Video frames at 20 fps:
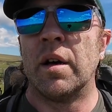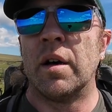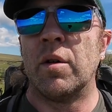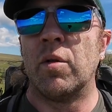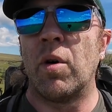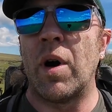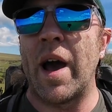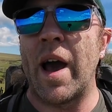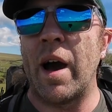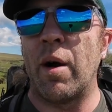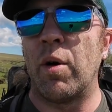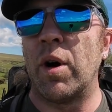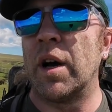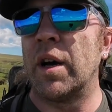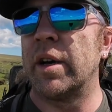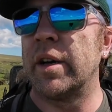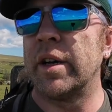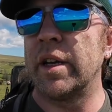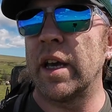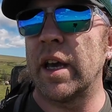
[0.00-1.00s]
Wow,
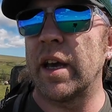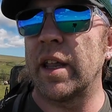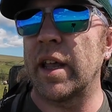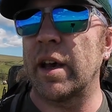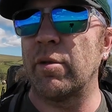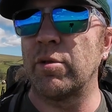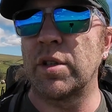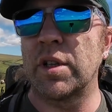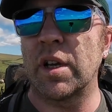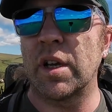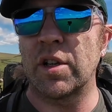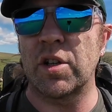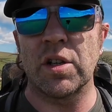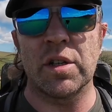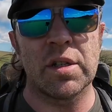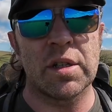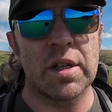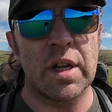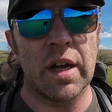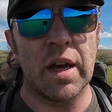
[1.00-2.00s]
yeah, that was
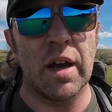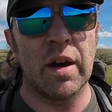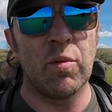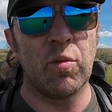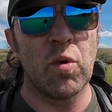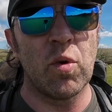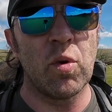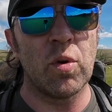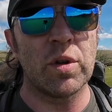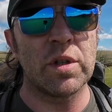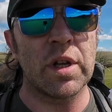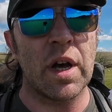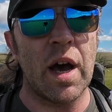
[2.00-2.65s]
just walked